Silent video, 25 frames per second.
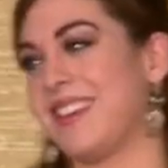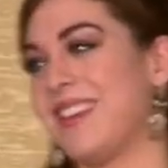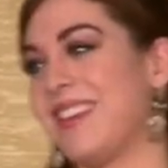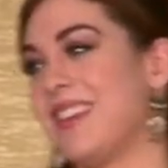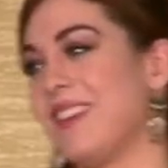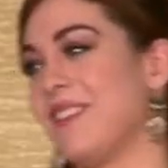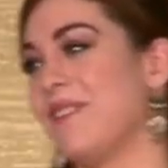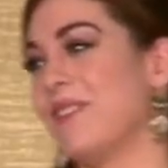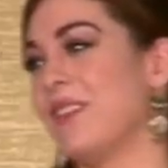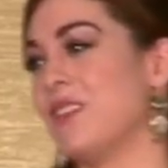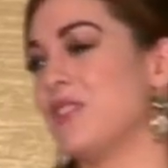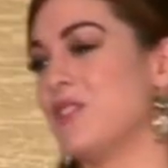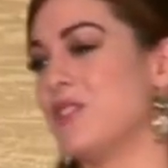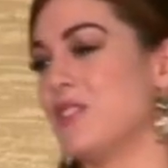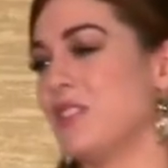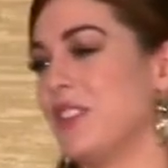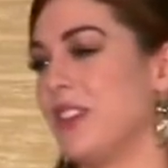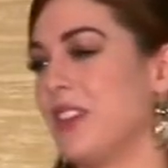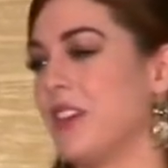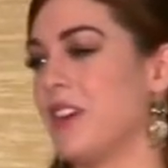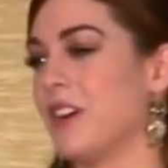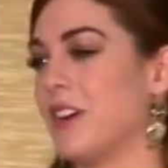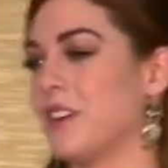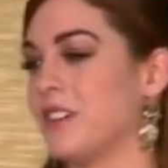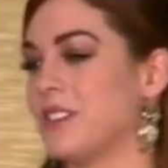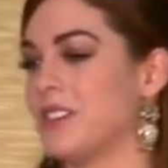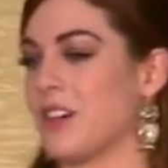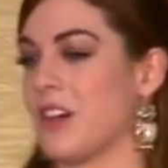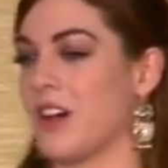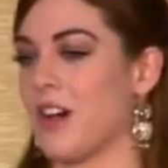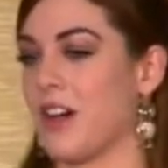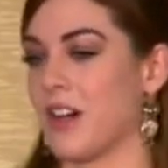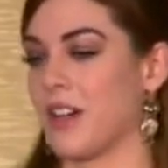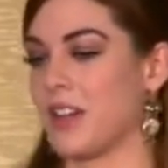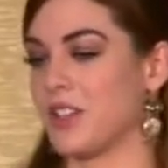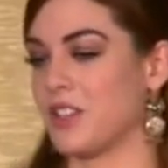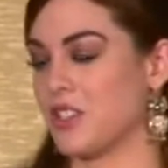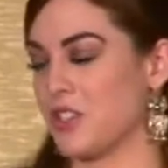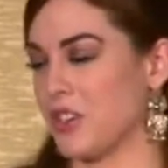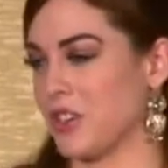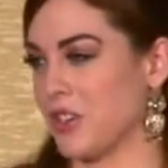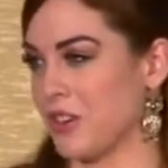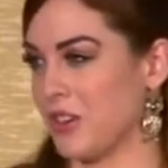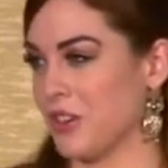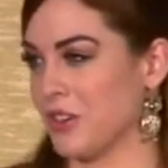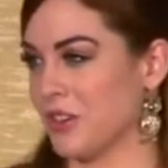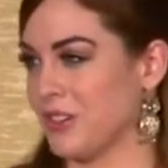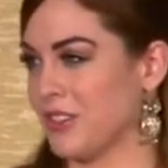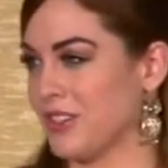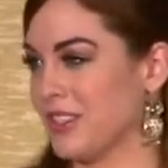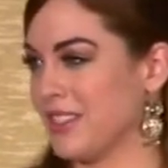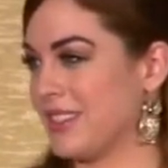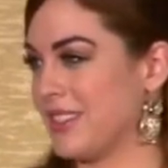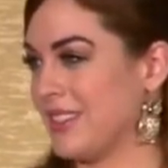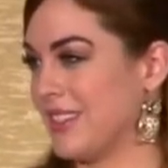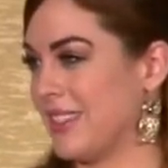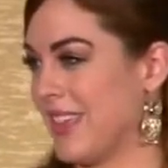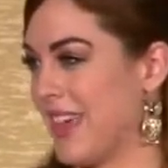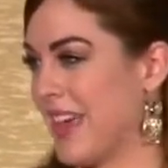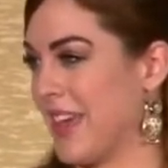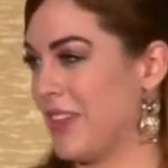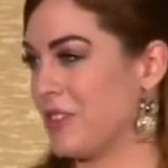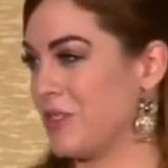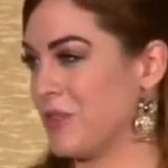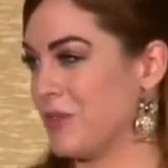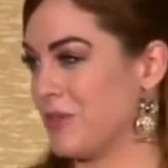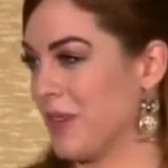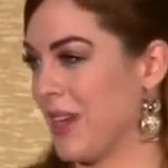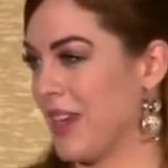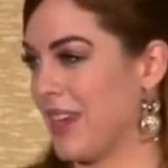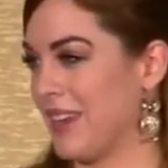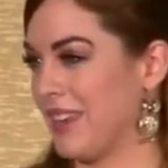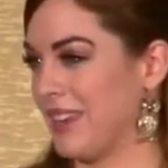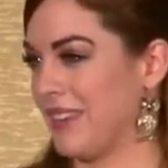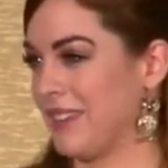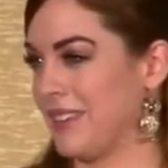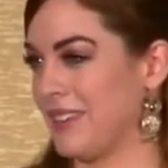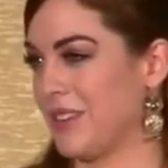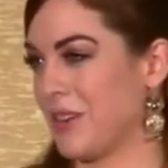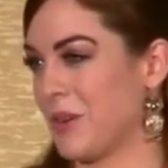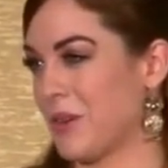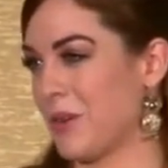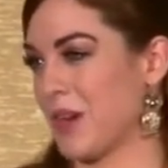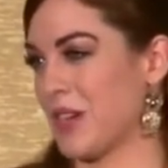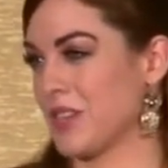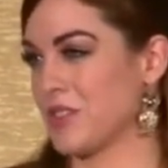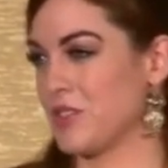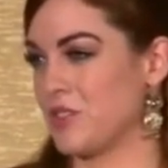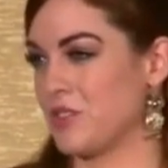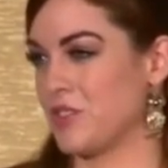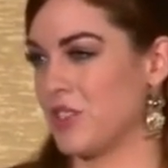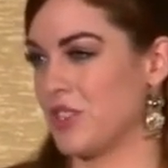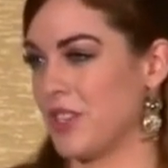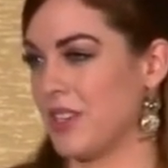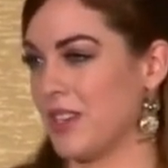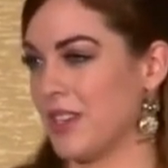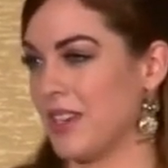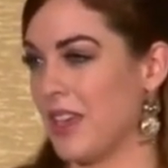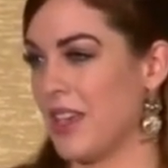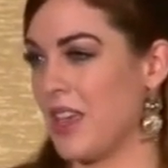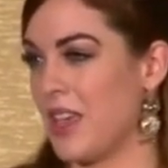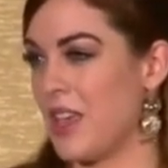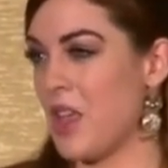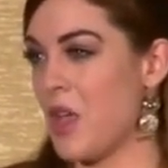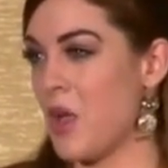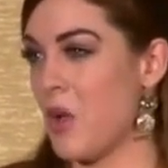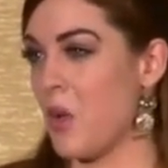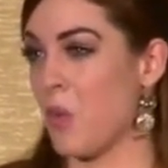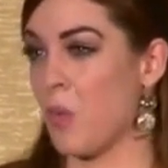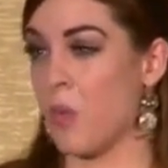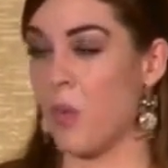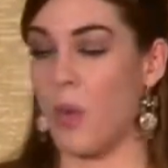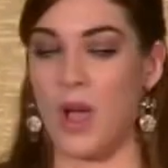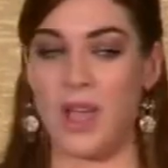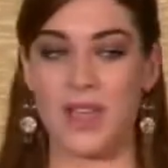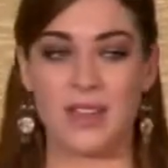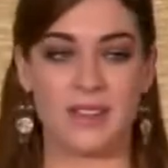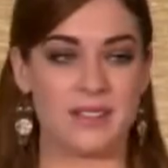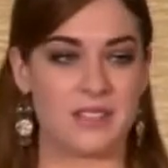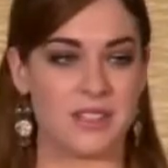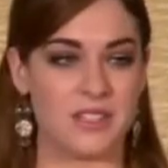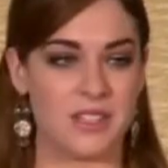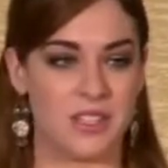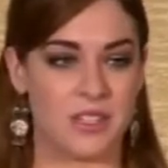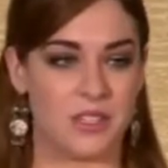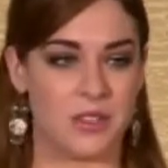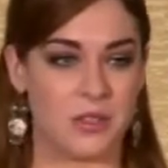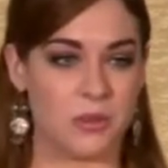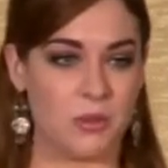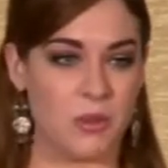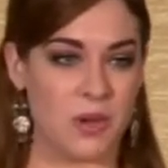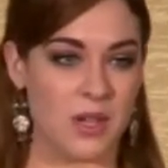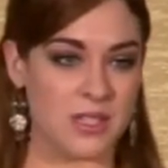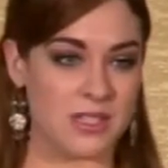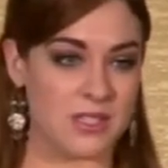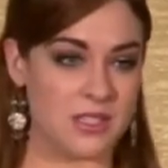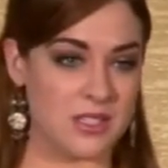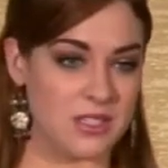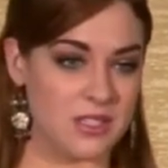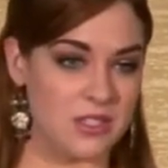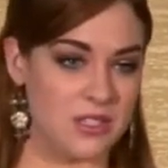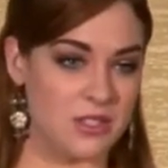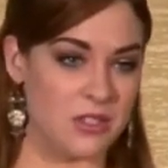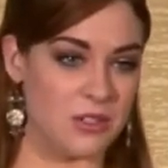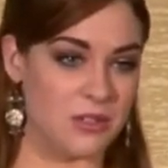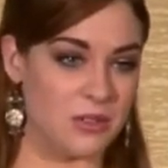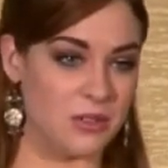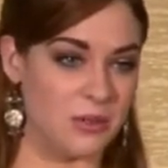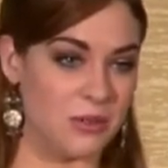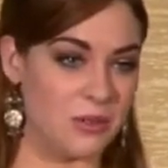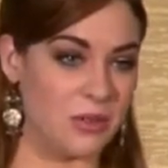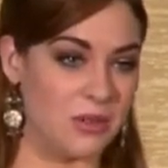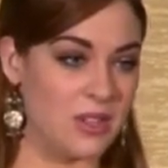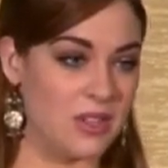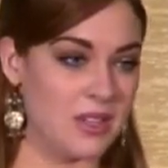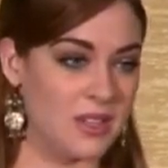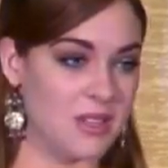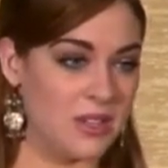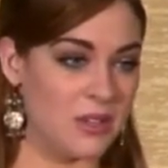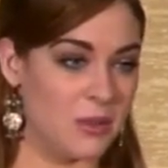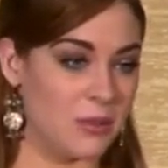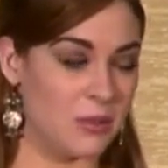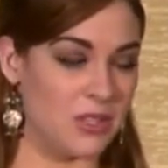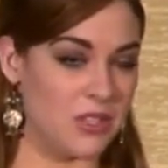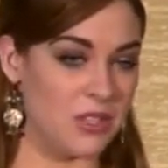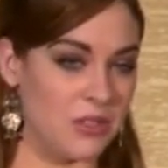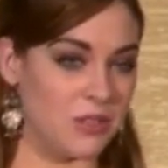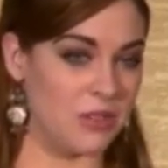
Eventually our talk turned to that dreaded question. What do you want to do when